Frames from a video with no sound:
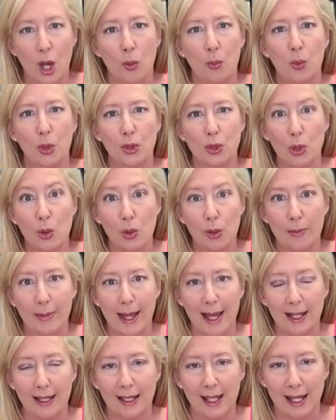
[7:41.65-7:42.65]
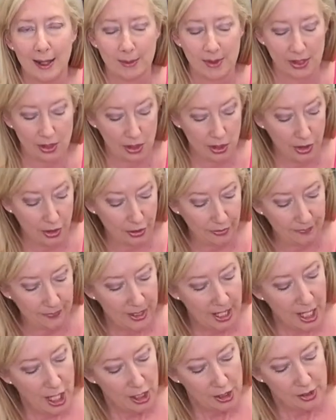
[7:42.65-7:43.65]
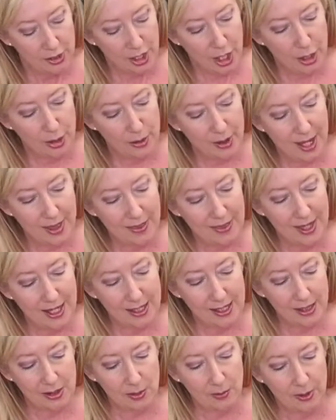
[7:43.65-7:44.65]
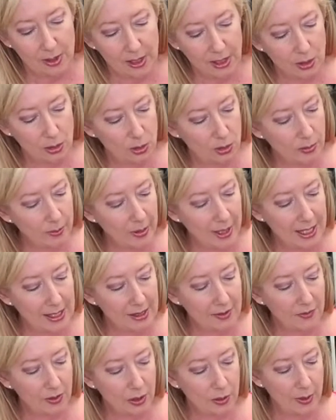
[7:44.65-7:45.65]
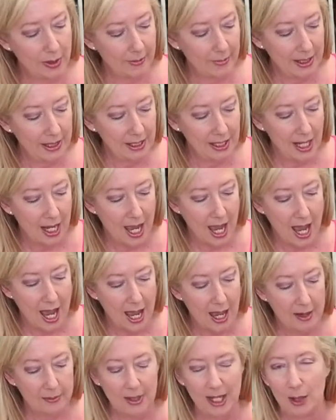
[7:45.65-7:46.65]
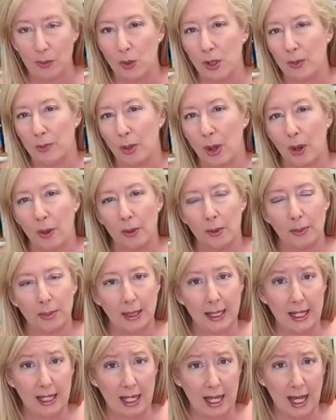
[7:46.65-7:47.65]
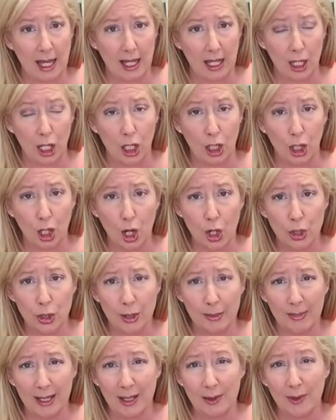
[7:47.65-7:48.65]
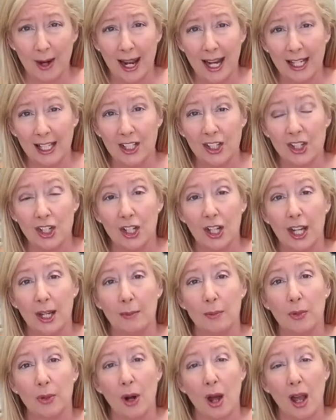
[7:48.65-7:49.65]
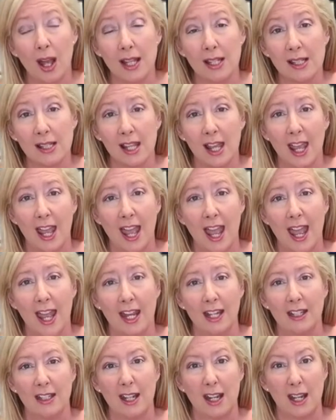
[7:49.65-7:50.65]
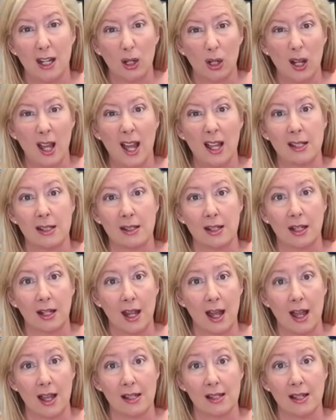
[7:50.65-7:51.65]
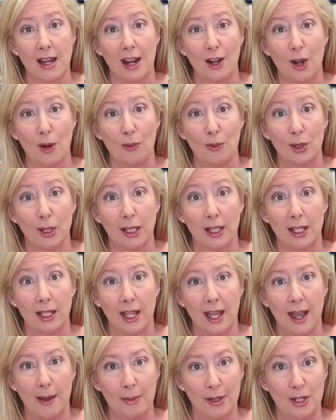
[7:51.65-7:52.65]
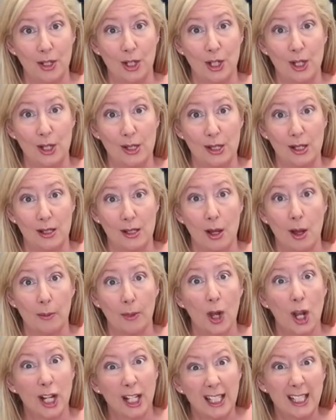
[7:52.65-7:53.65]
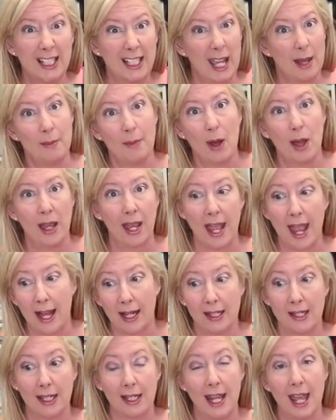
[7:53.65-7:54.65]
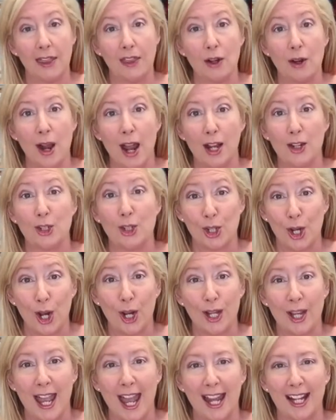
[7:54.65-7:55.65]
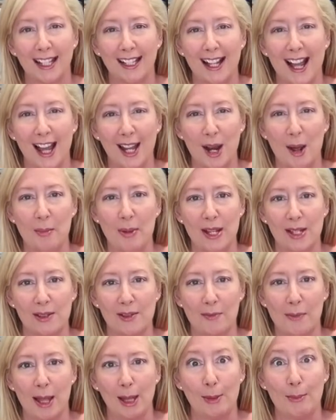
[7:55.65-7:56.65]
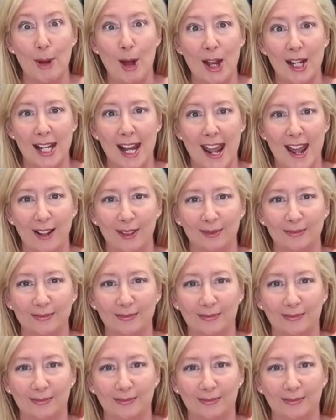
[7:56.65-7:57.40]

We'll talk about clamps soon. So this is a really good piece of equipment. It was probably a low to mid-range in price, and it'll last and last, and I'm really happy to use it. So I'm going to get my act together and show you how to cut a piece of melamine now.